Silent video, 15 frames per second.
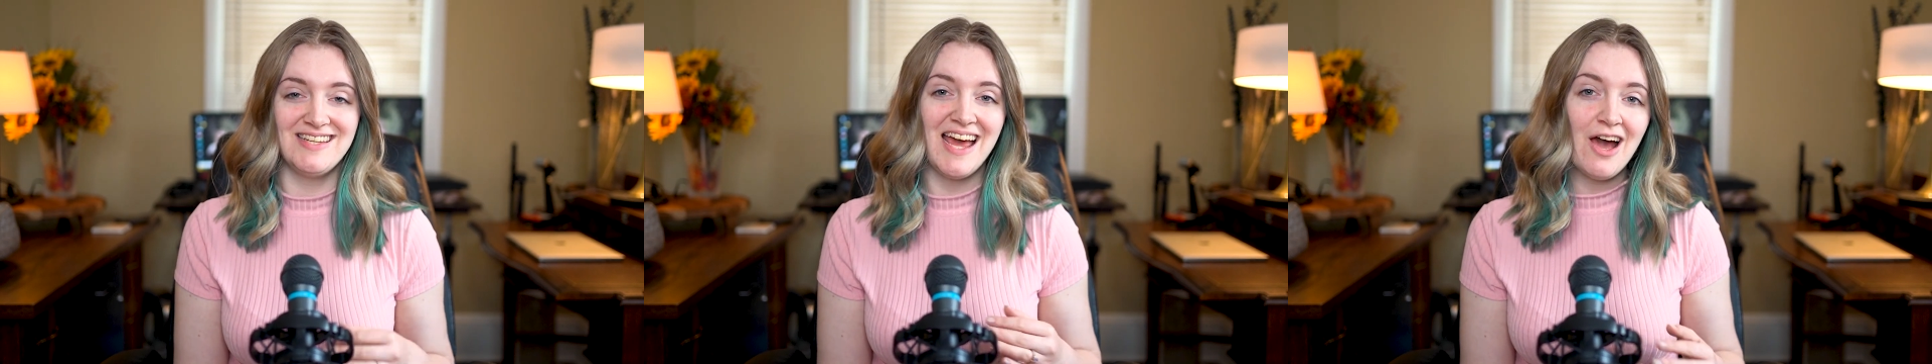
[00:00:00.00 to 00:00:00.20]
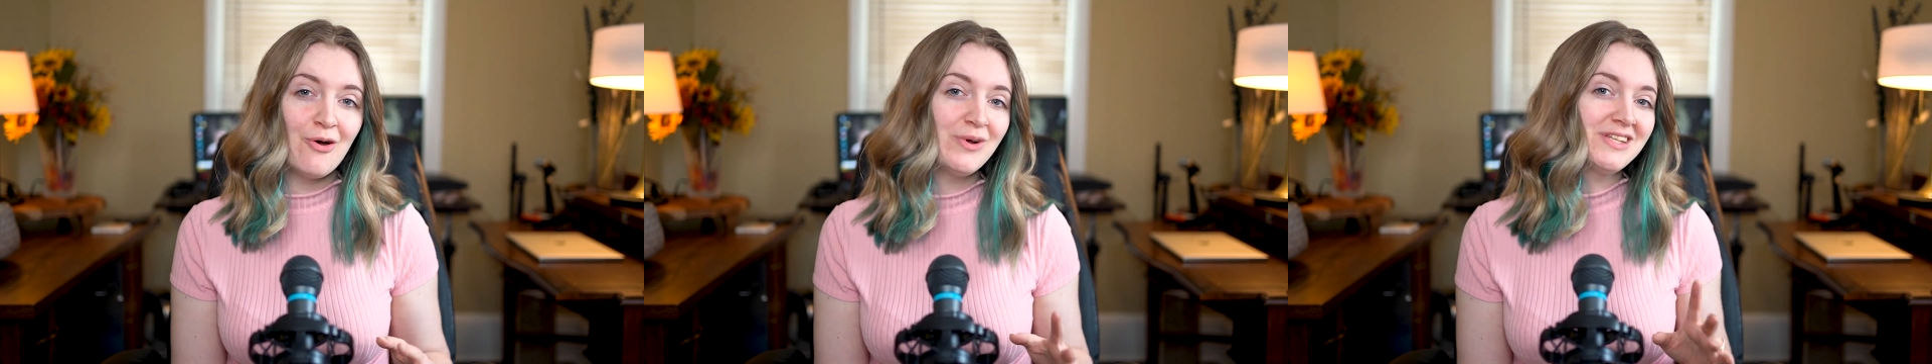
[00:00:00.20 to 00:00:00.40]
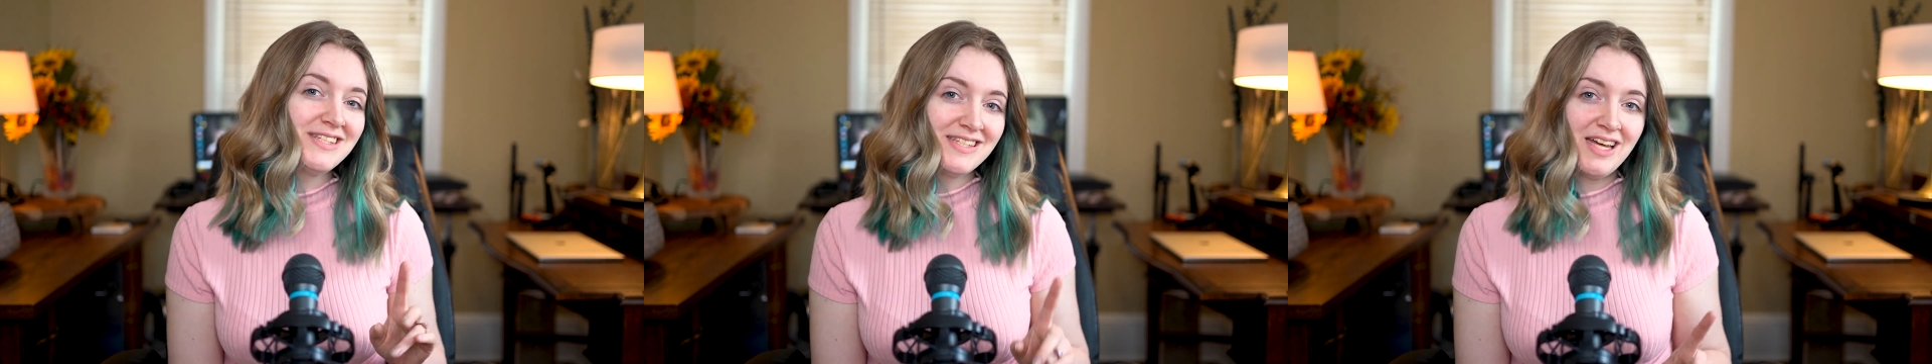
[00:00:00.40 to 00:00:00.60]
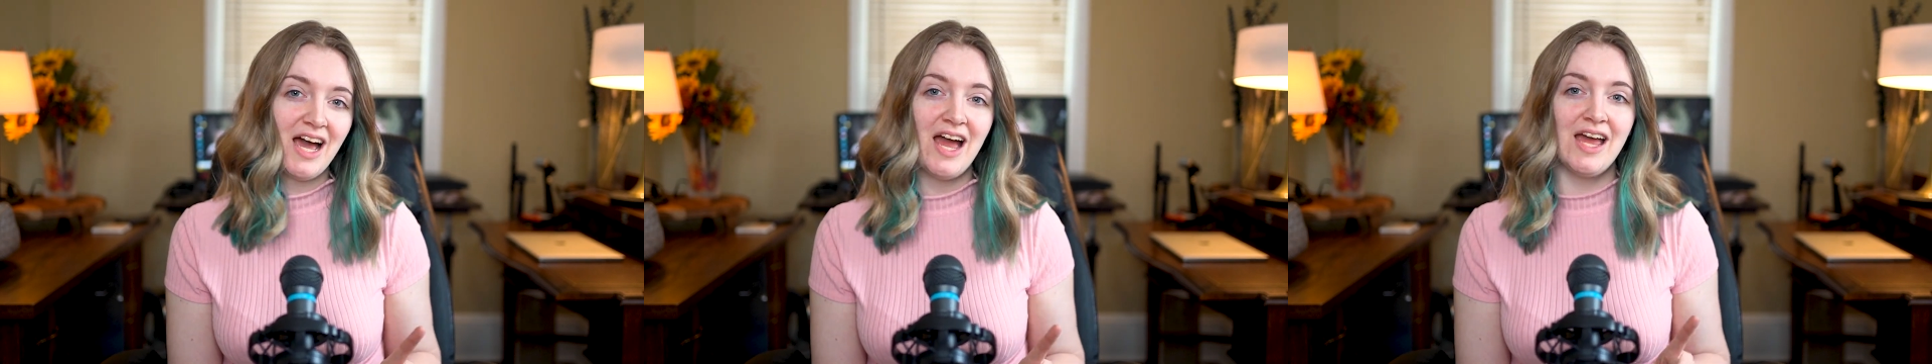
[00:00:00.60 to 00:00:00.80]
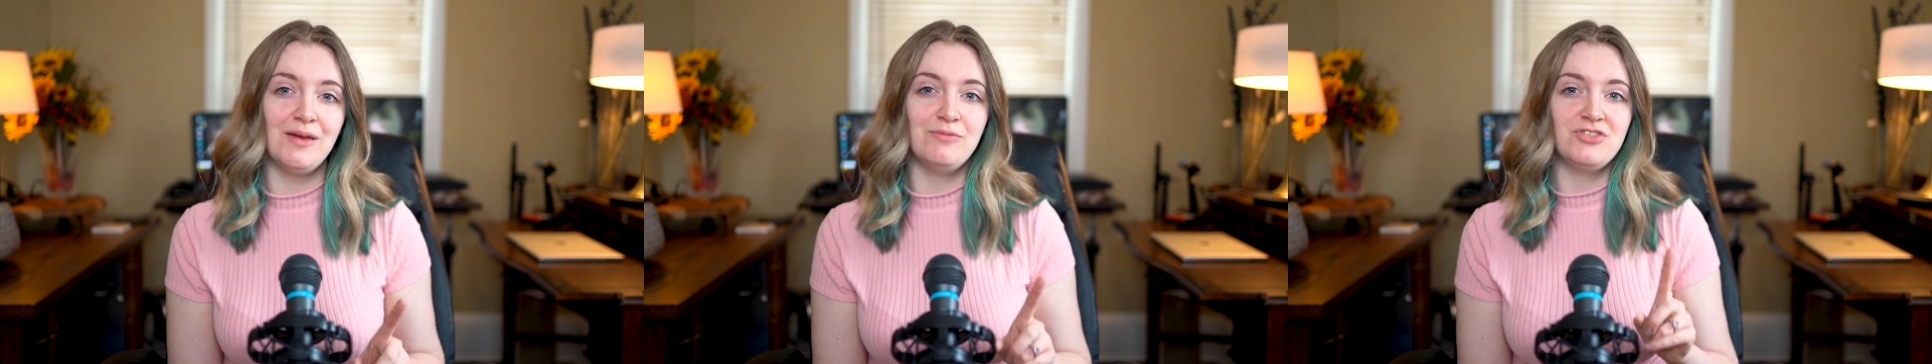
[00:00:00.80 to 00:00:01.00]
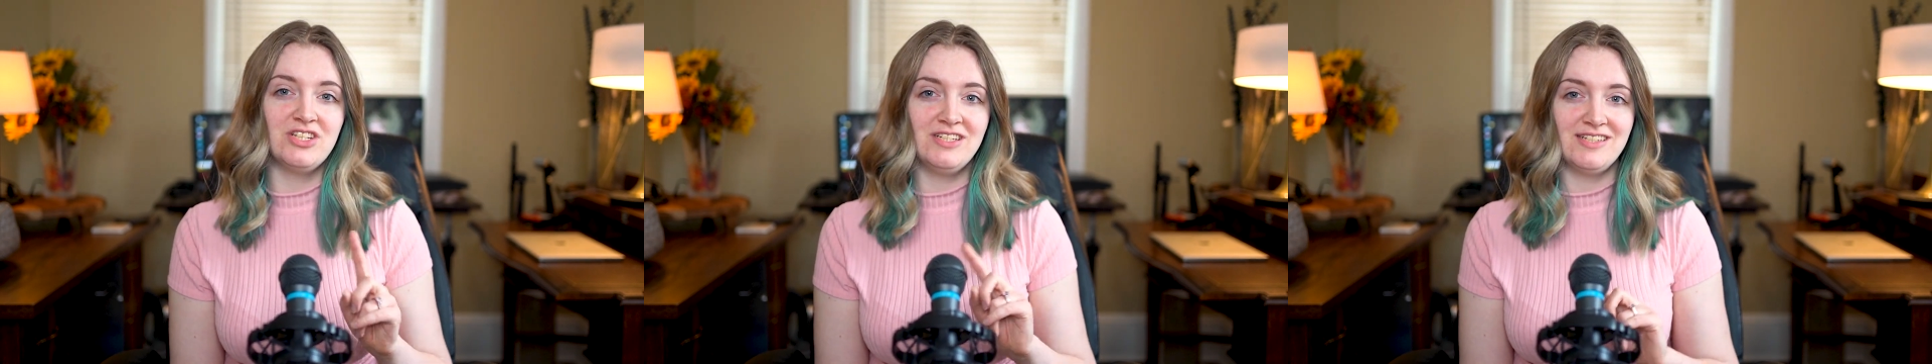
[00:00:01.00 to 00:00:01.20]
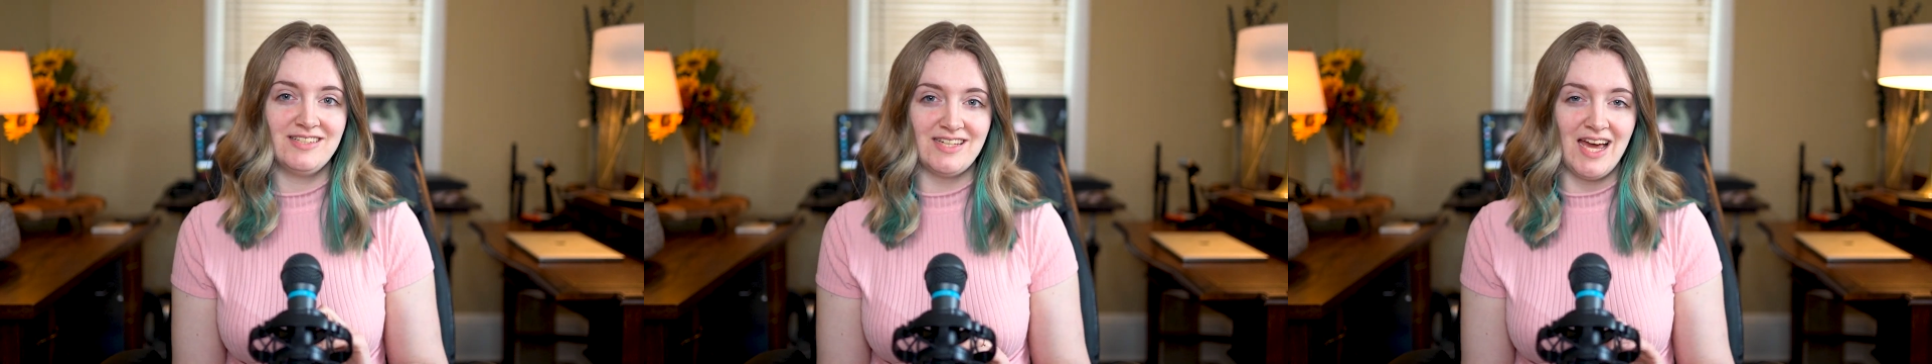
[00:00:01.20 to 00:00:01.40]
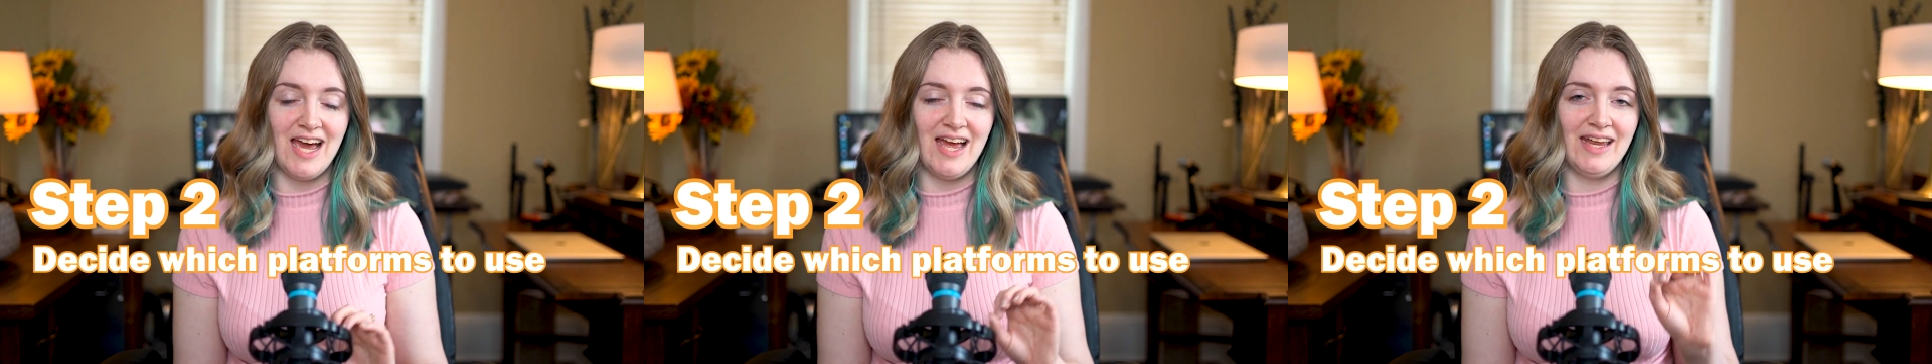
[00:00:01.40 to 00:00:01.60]
now it's time to
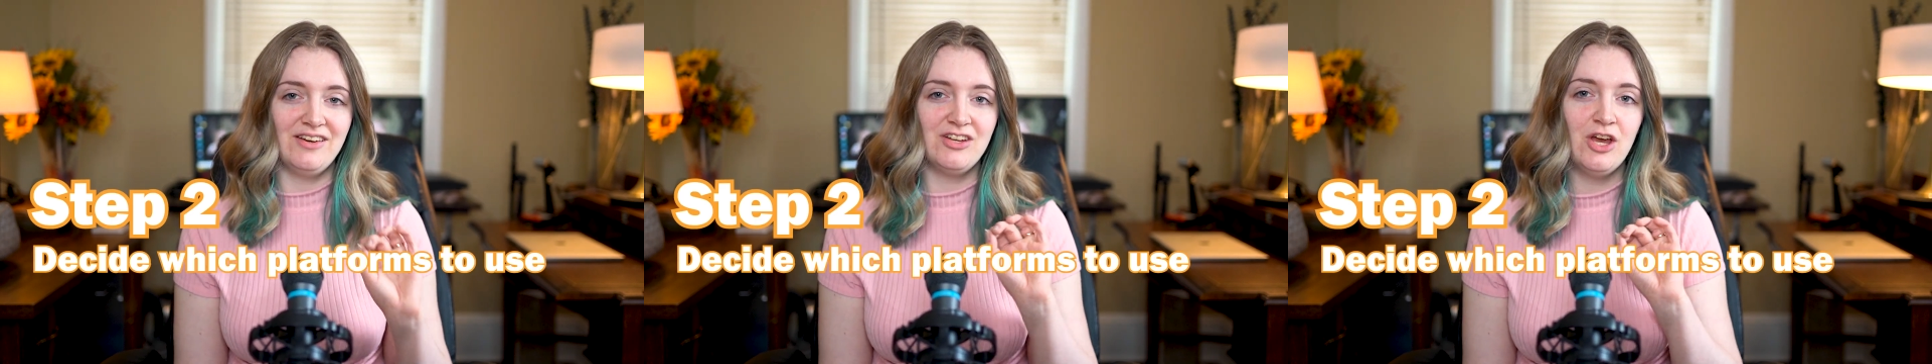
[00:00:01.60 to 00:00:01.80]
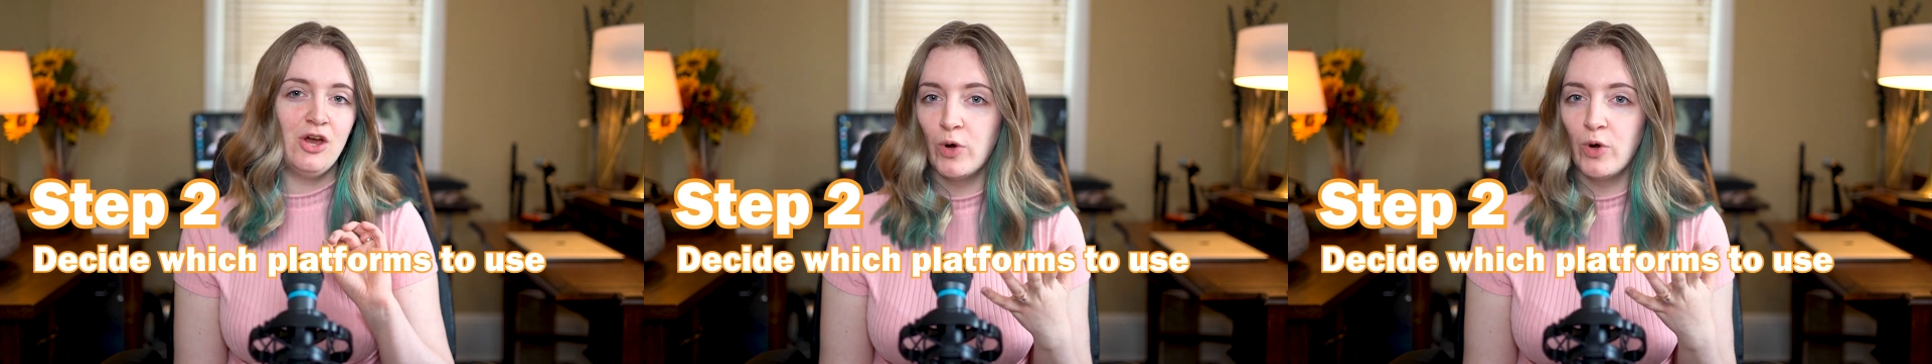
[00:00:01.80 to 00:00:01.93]
decide